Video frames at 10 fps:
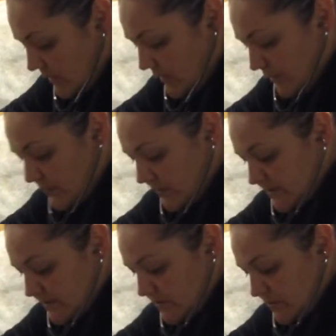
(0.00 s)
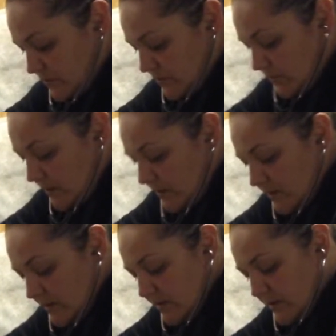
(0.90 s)
You're going to
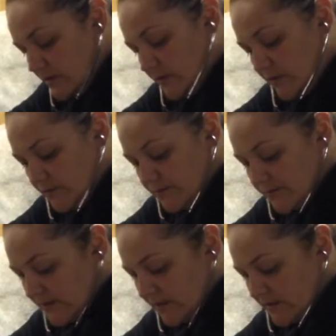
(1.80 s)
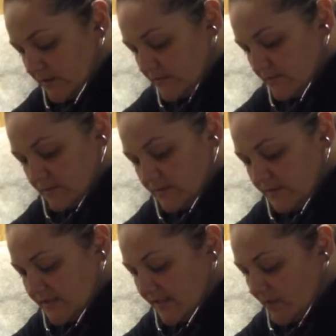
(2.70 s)
use a
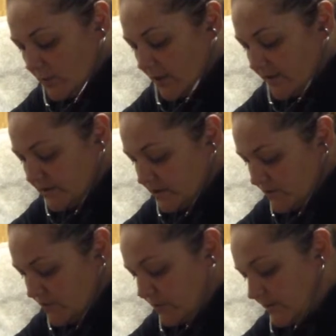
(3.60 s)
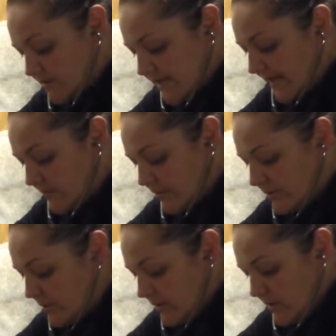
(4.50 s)
second watch or a
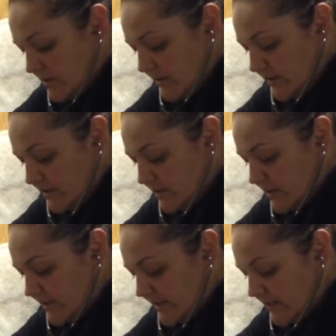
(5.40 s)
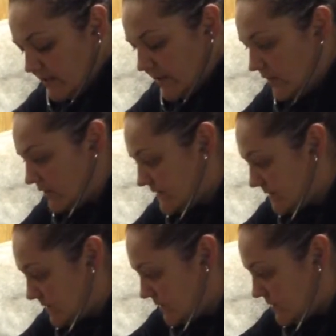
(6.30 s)
timer, and you're going to count out